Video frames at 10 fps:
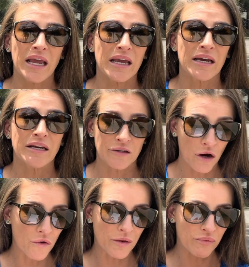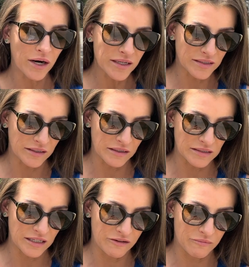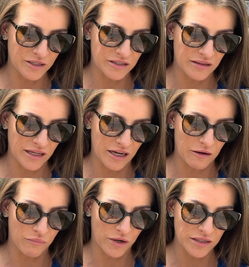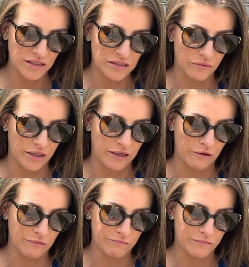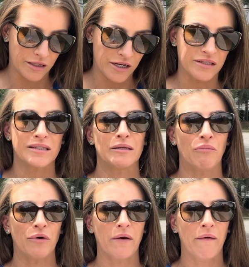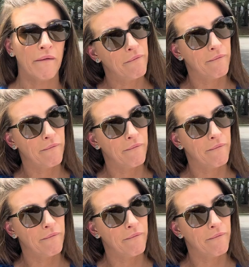And oh, the prices, I didn't even mention that. Prices right now, gosh, that's important.